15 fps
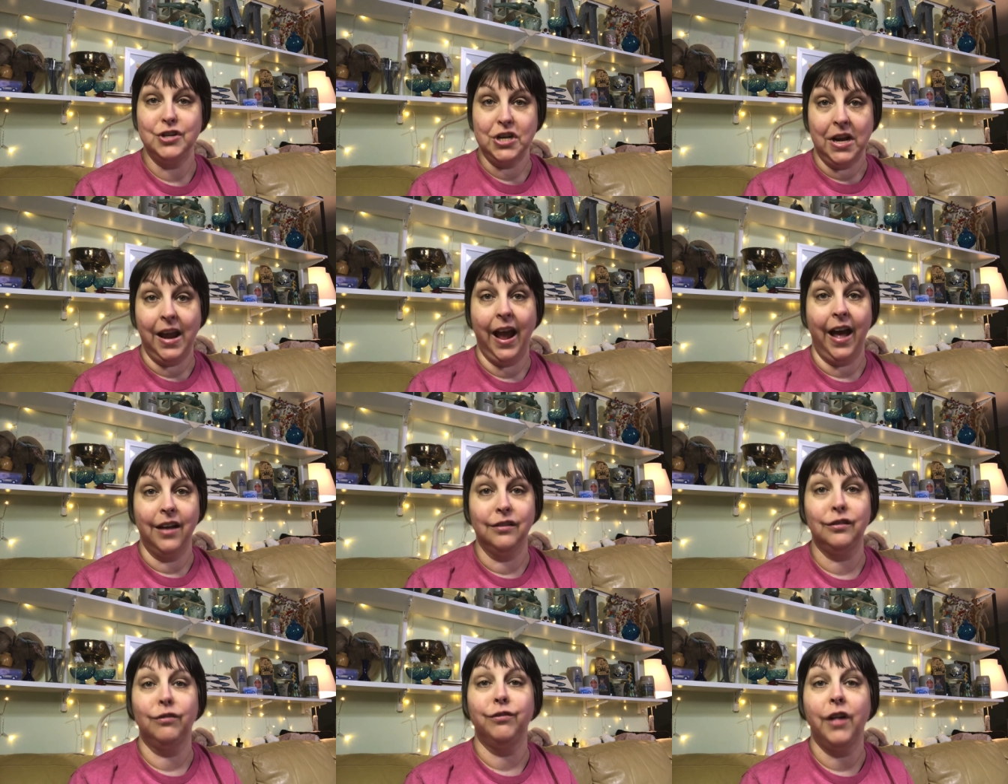she
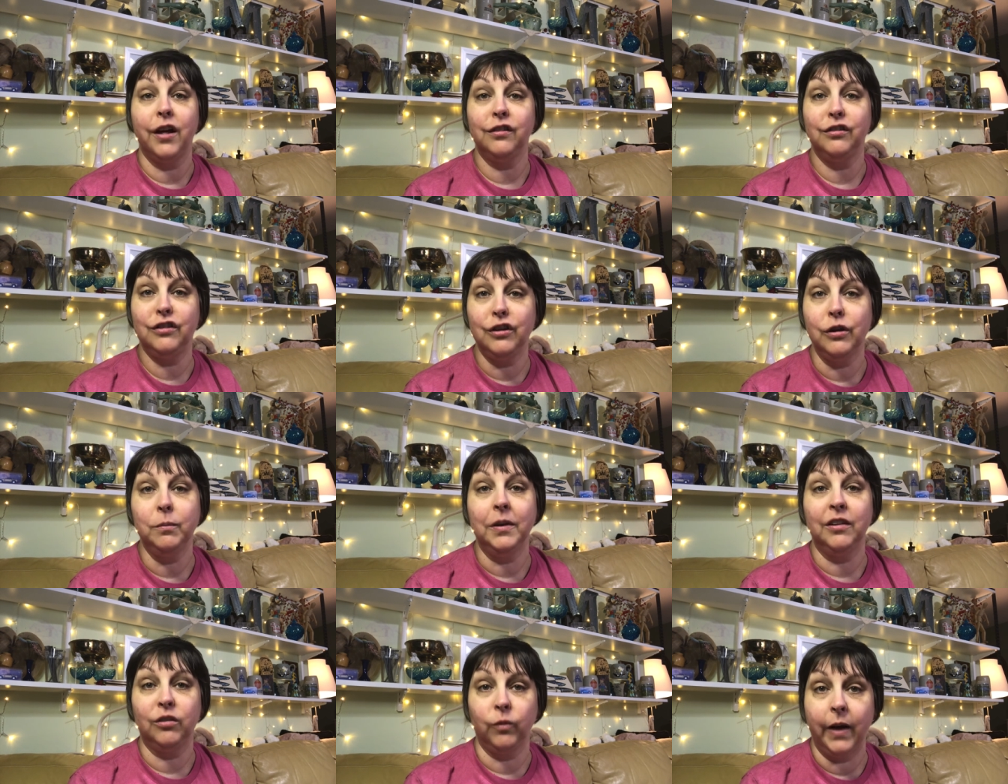has a floss tube
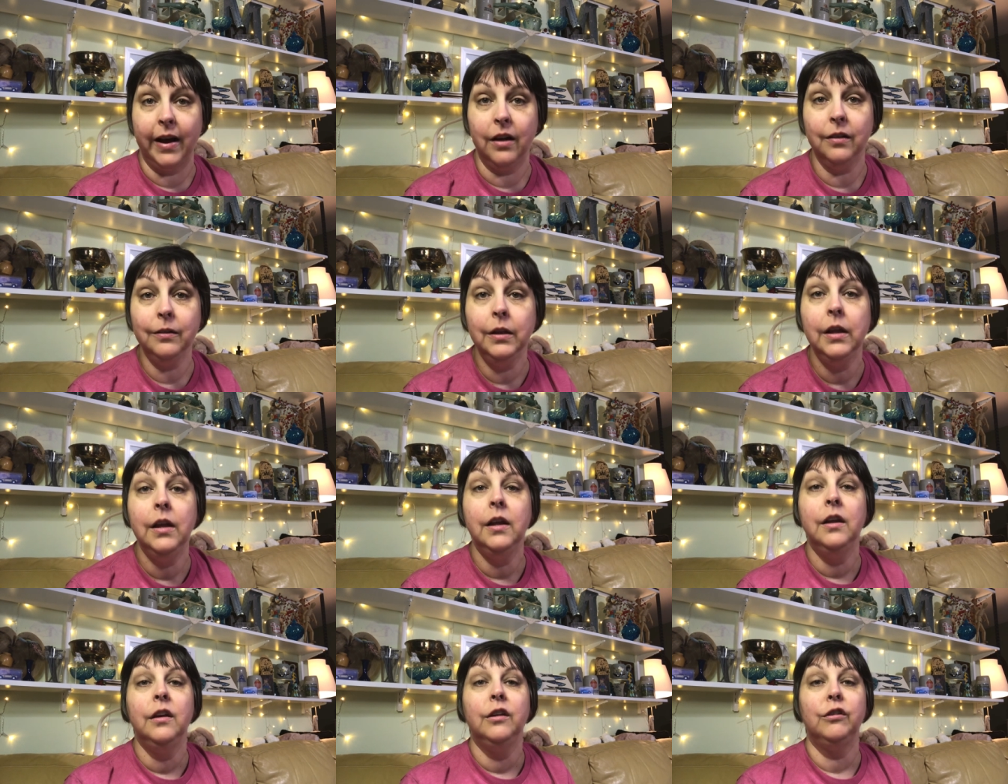as well.
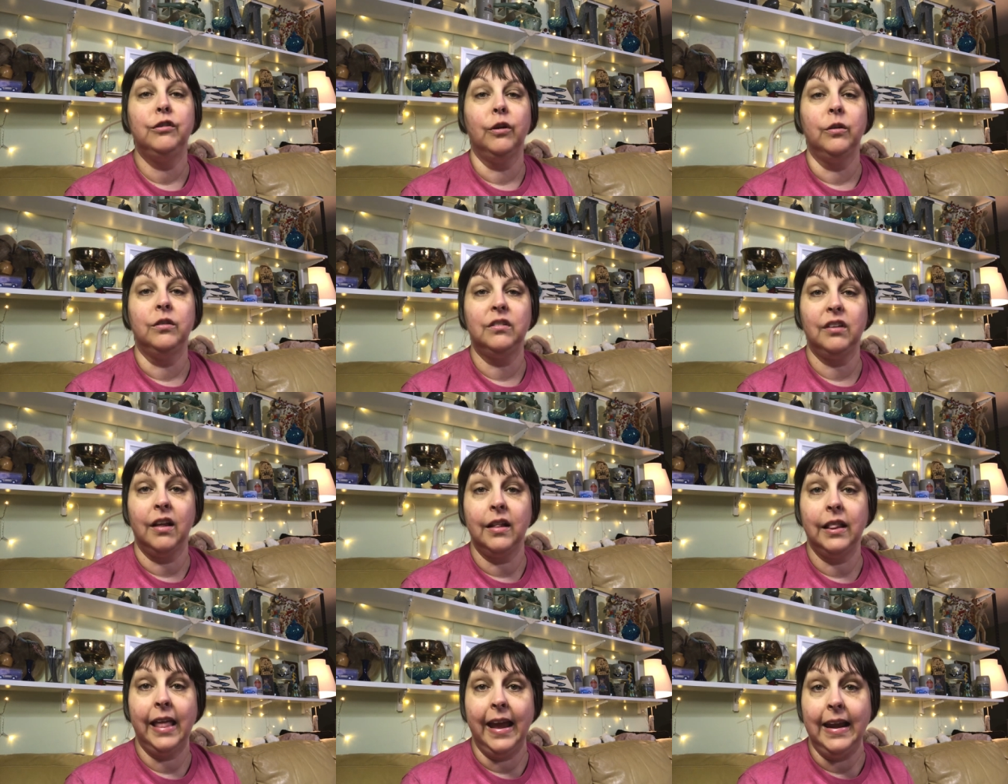So it's a
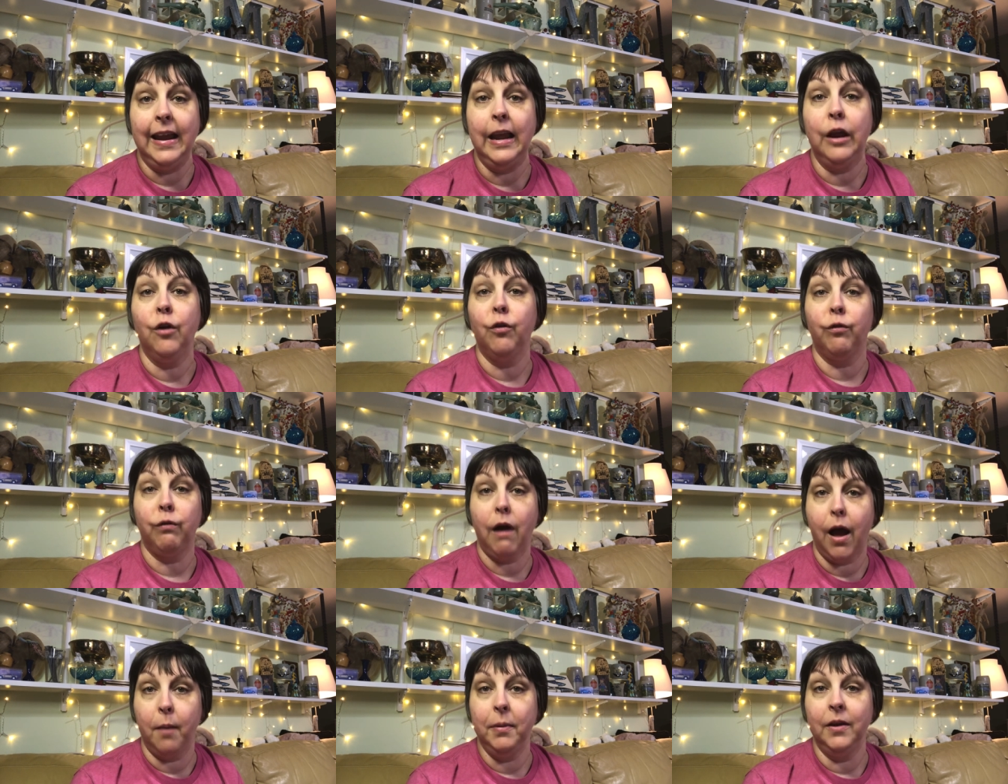lady
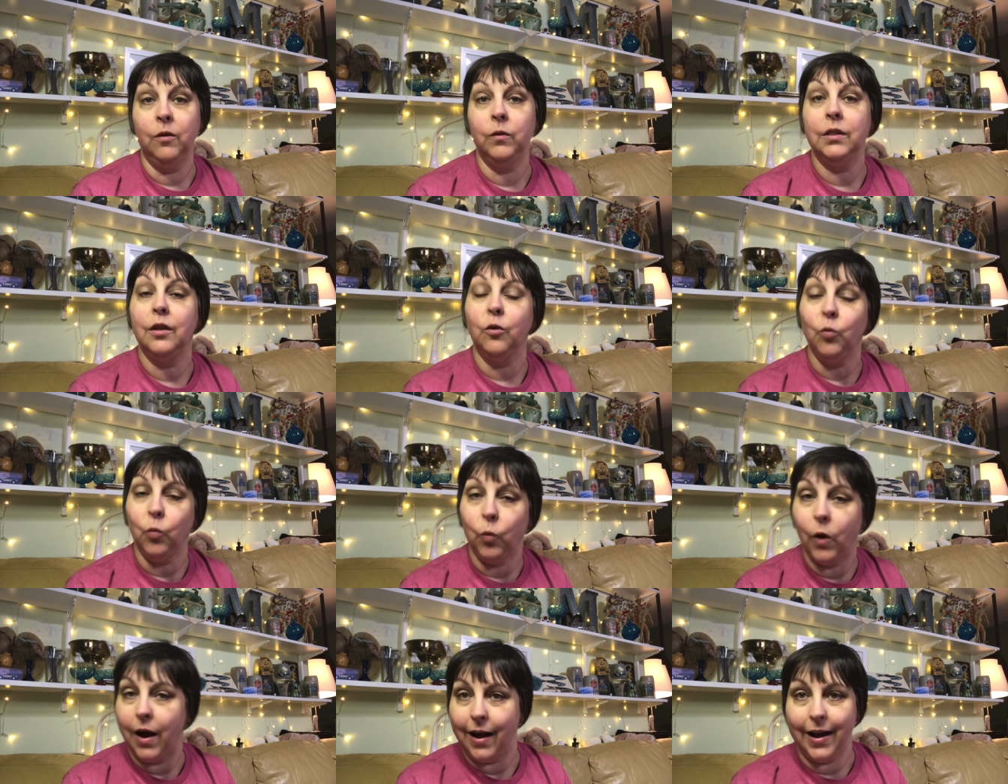robin with a
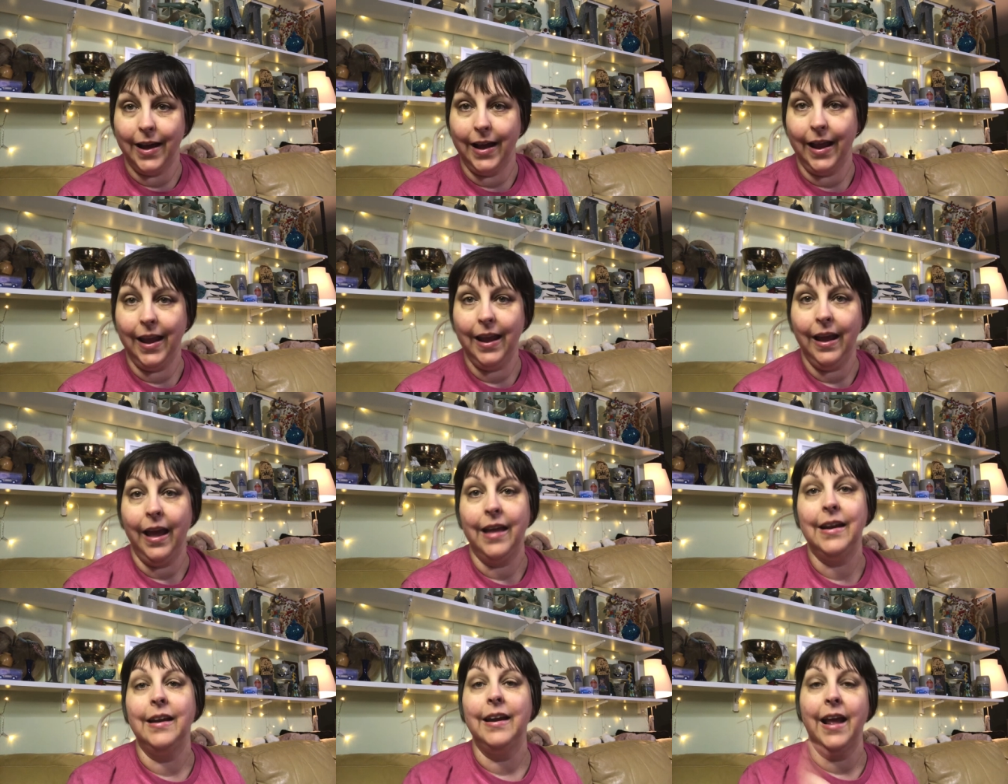Y
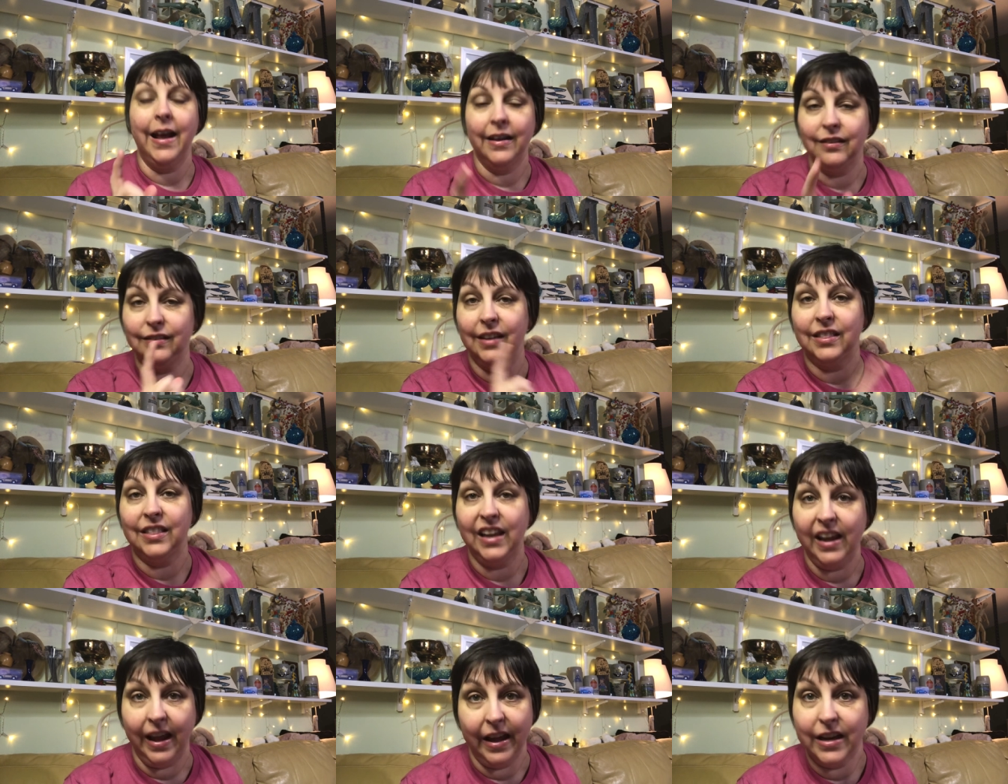and an S at
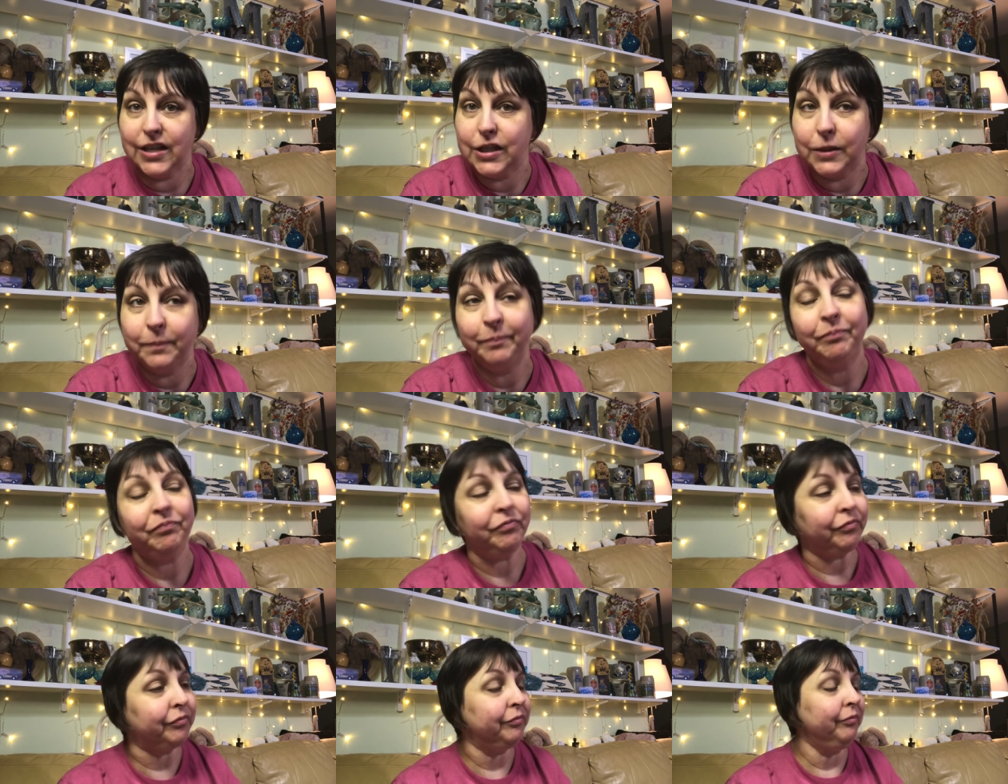the end.
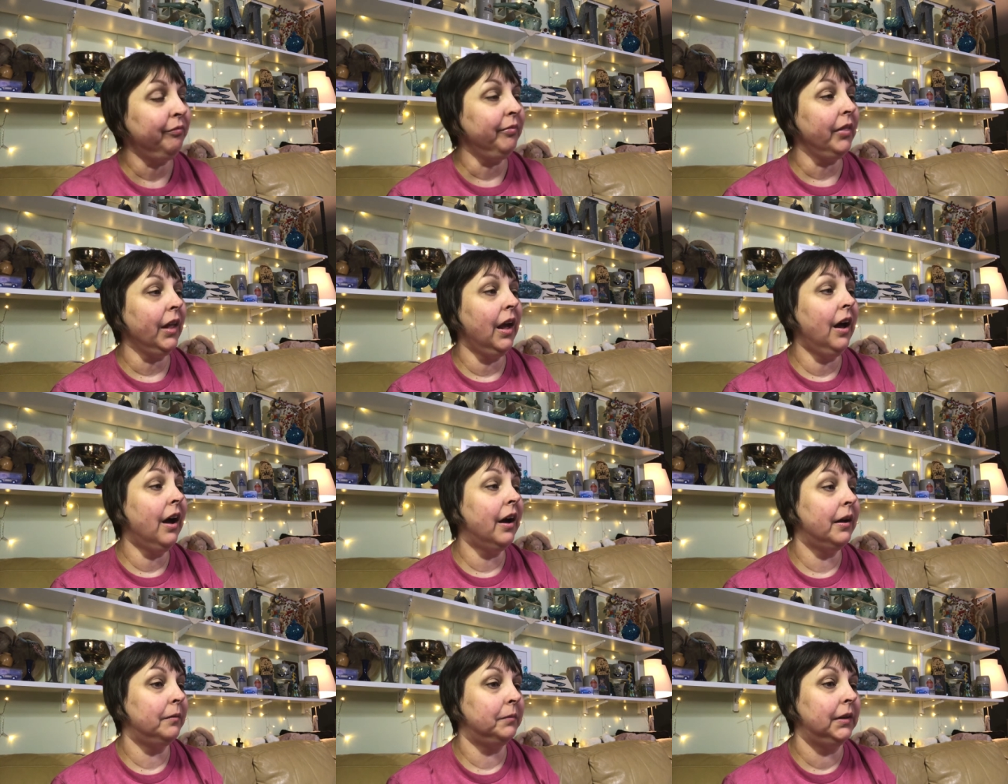
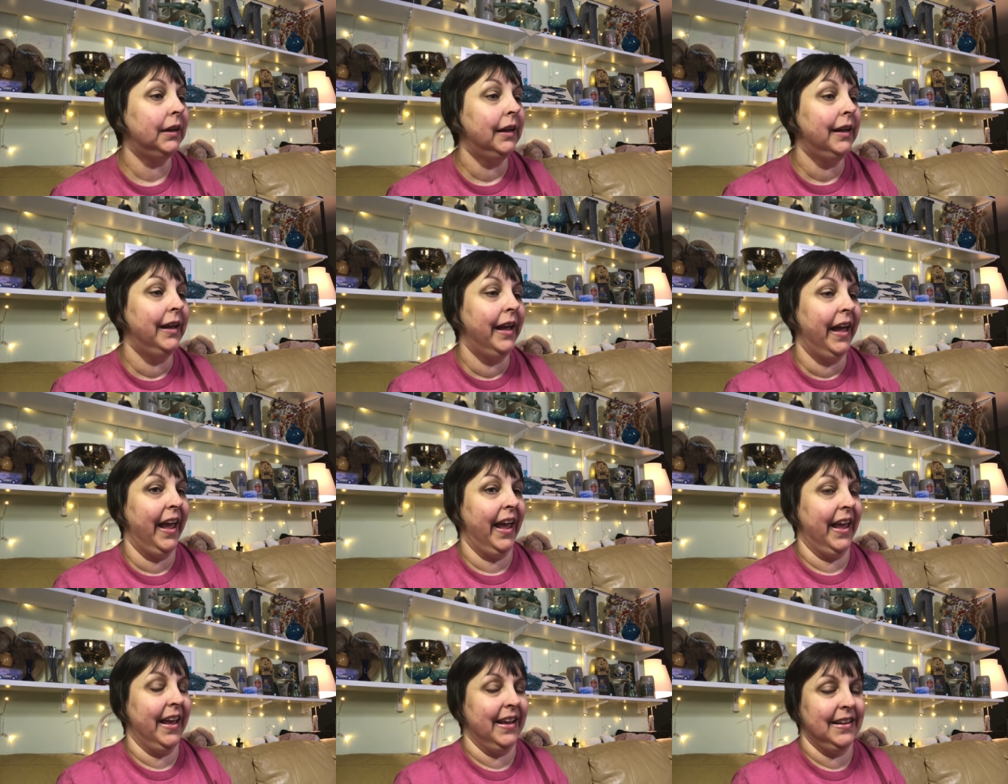Um,
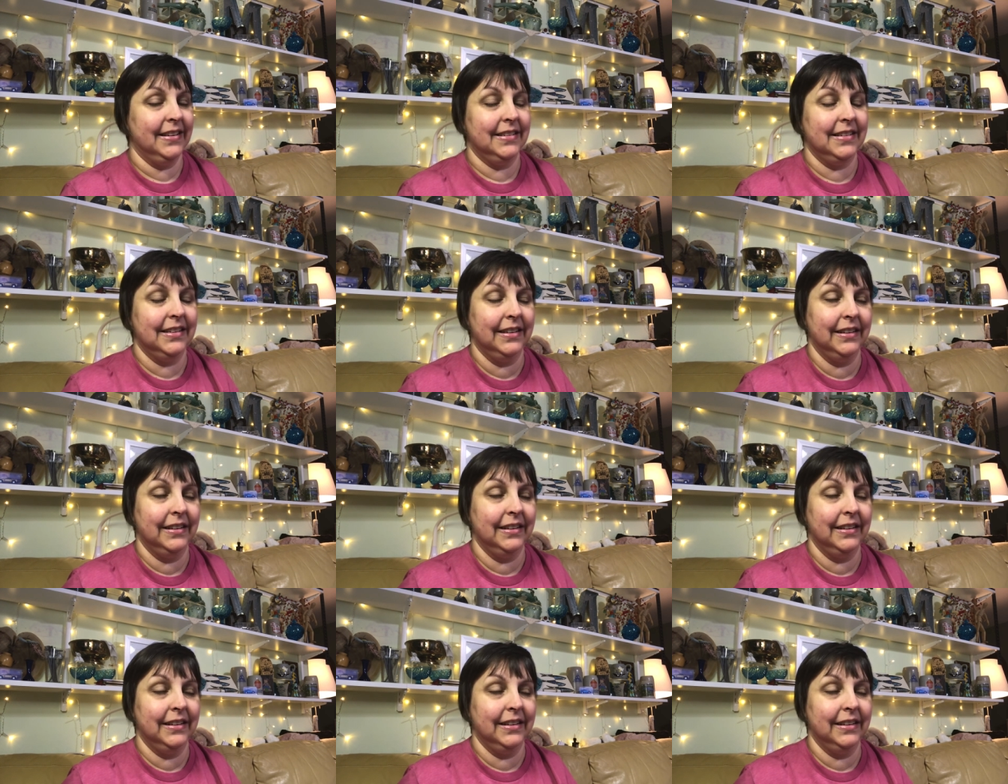and